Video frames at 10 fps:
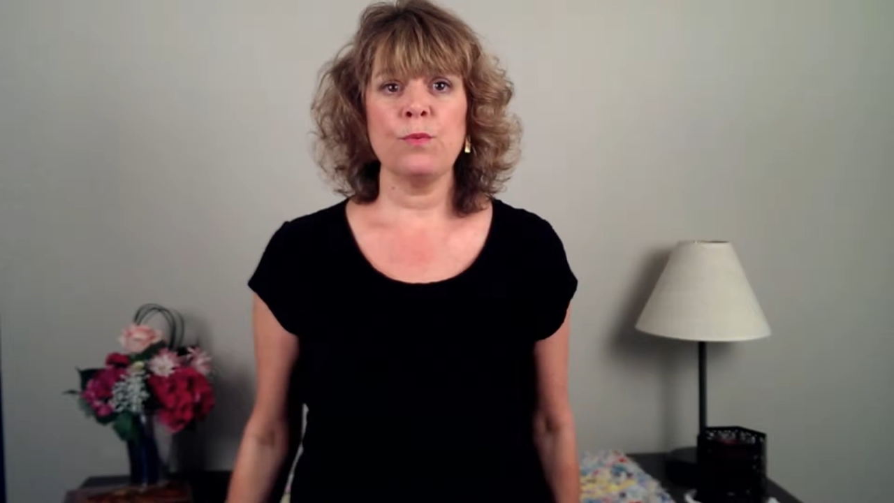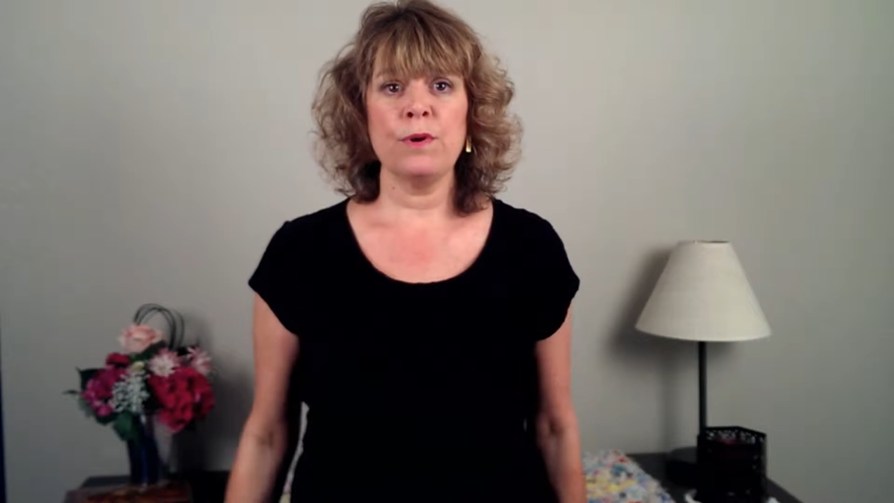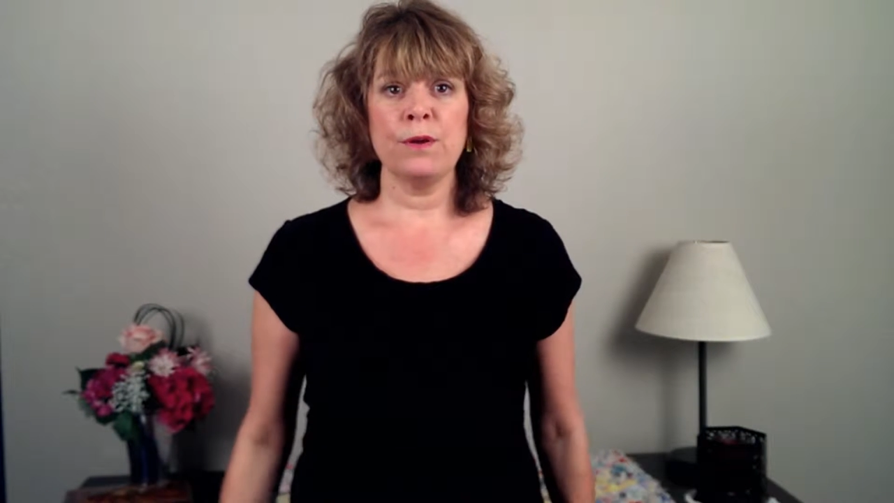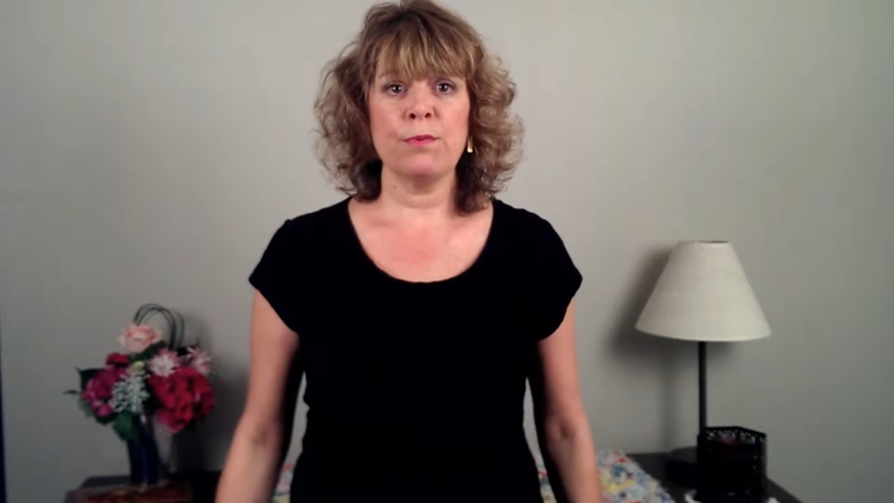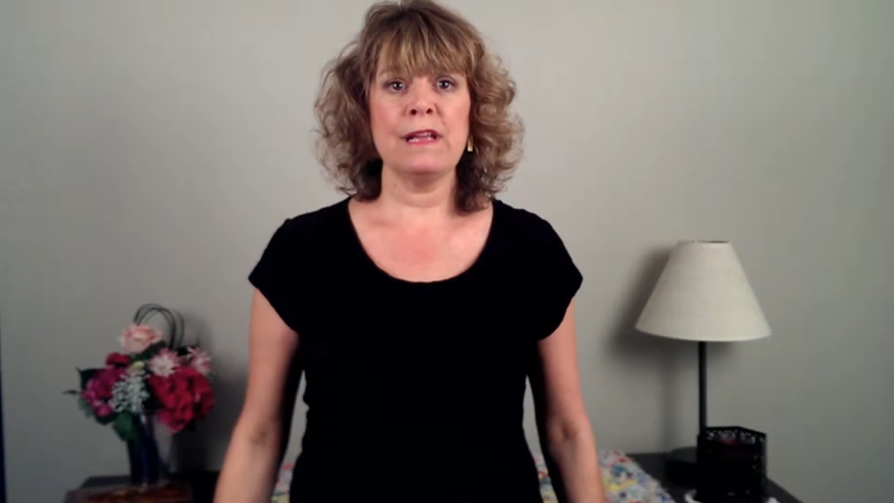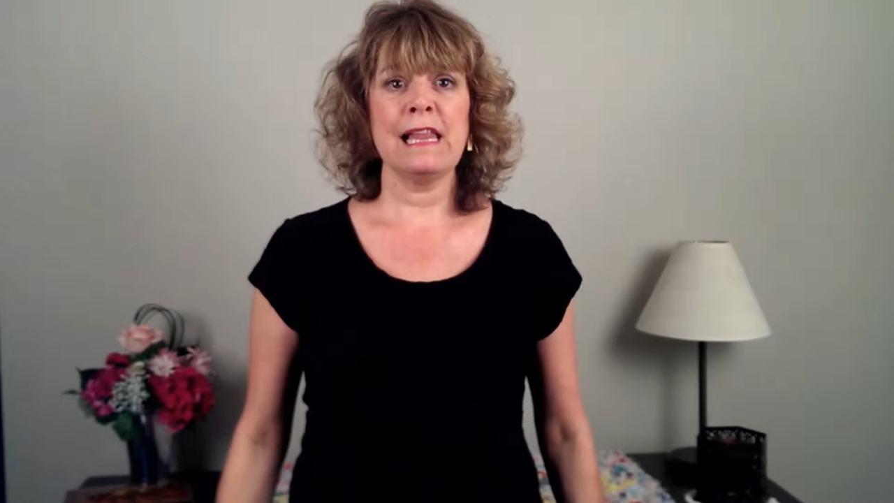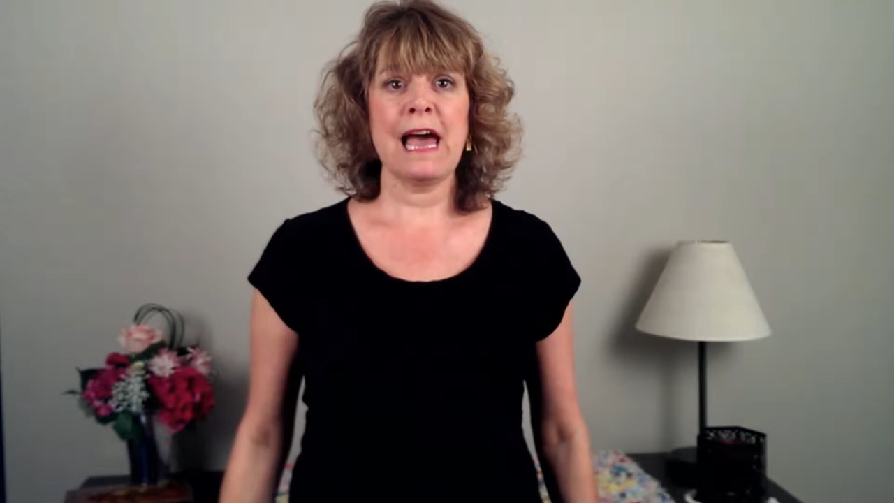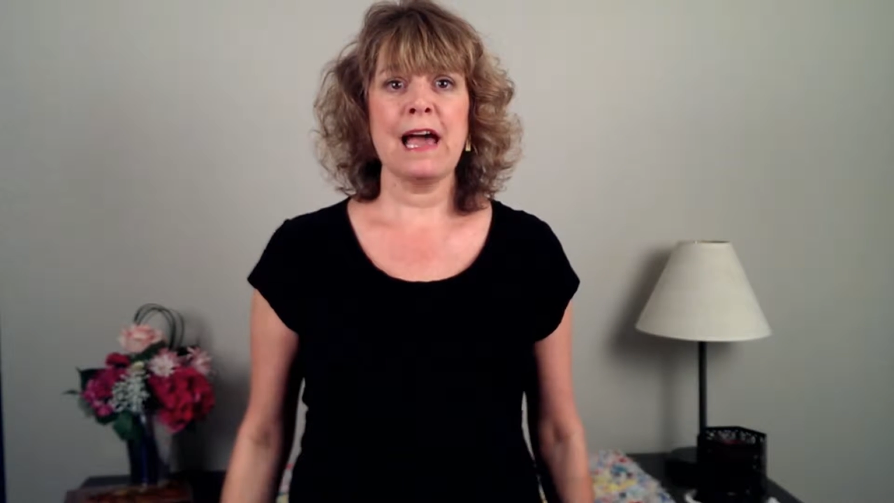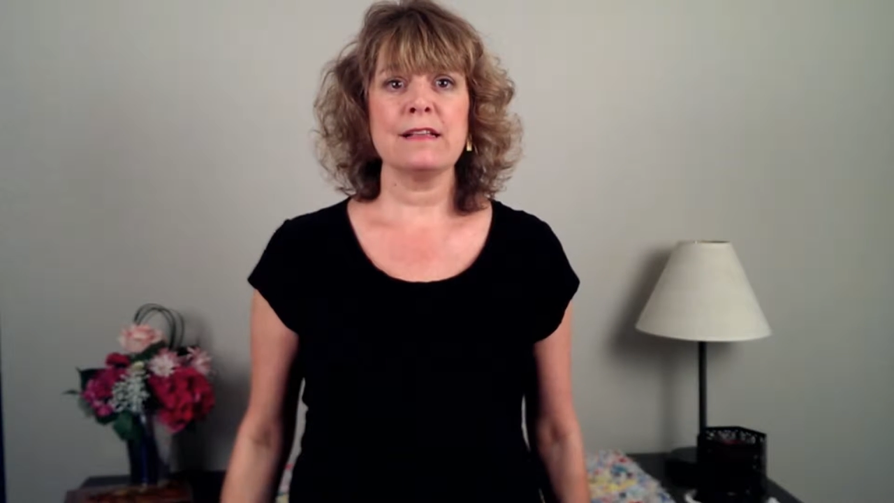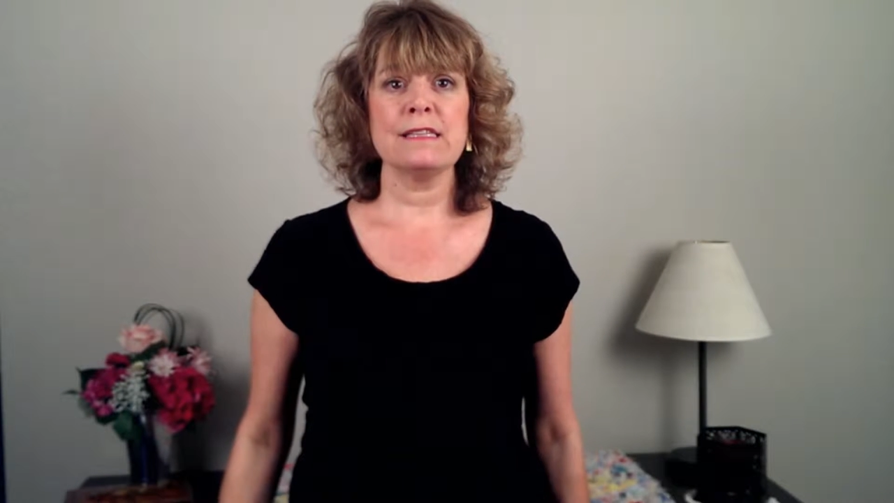will
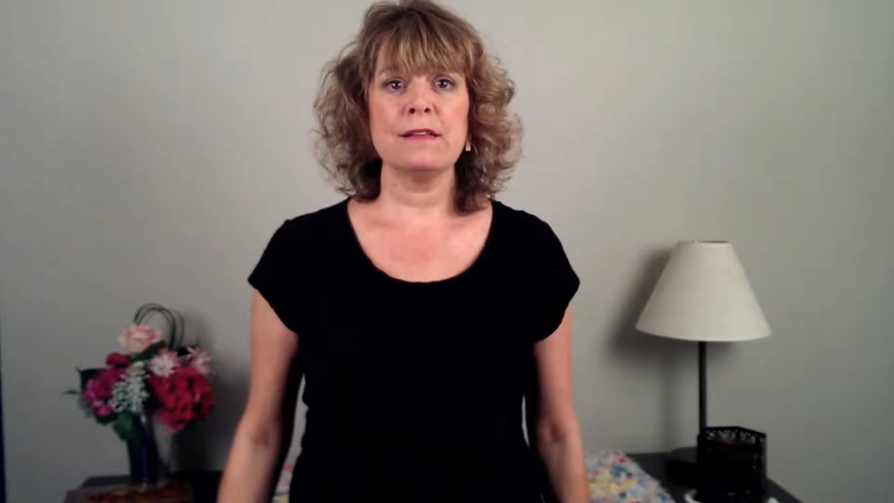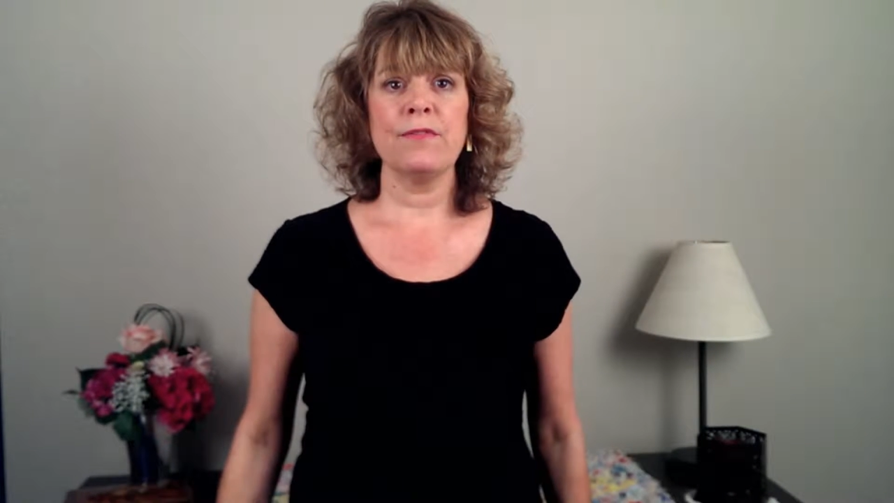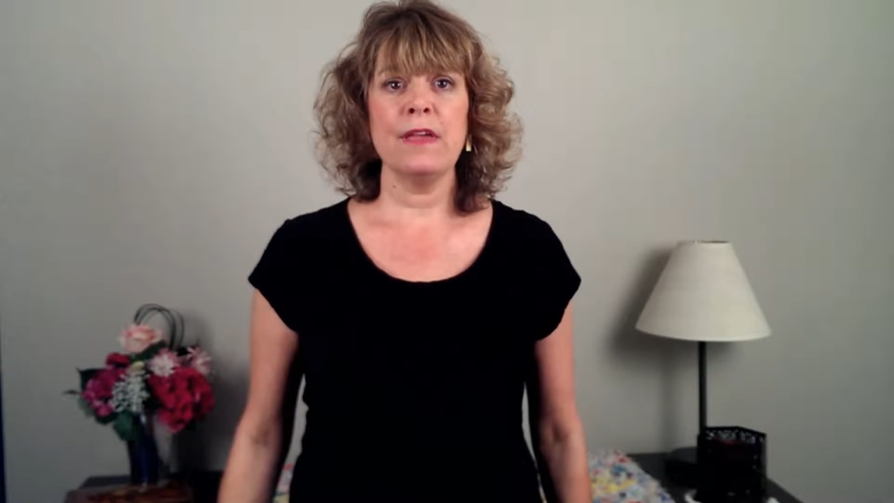relax.